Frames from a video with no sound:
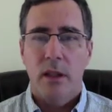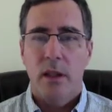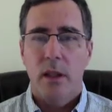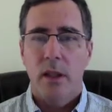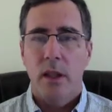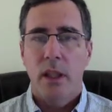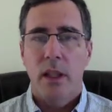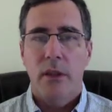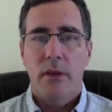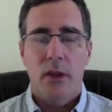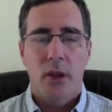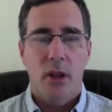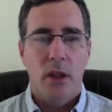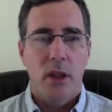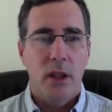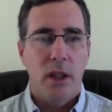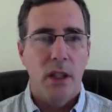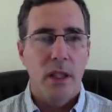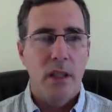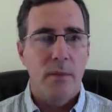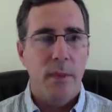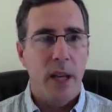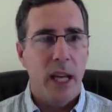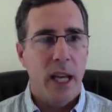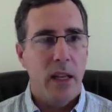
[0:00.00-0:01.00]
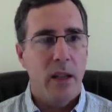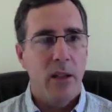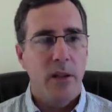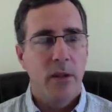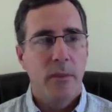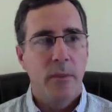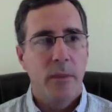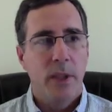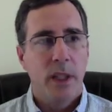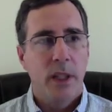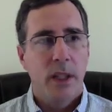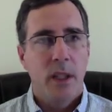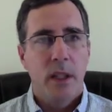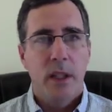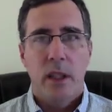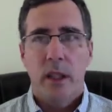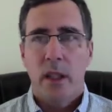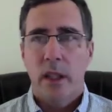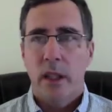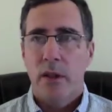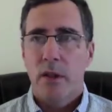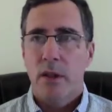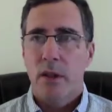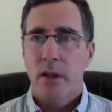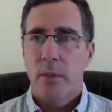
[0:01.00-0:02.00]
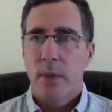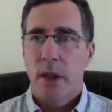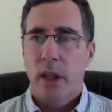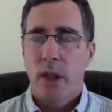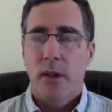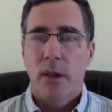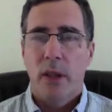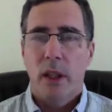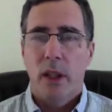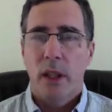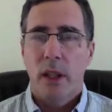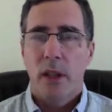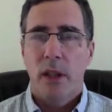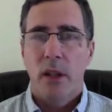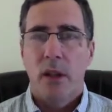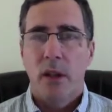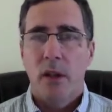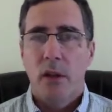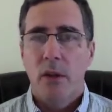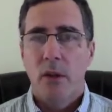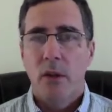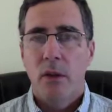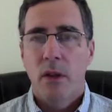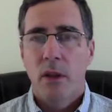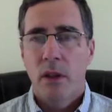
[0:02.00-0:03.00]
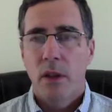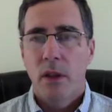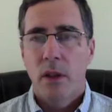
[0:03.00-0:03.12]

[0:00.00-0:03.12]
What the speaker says: if all is matter, there is apparently no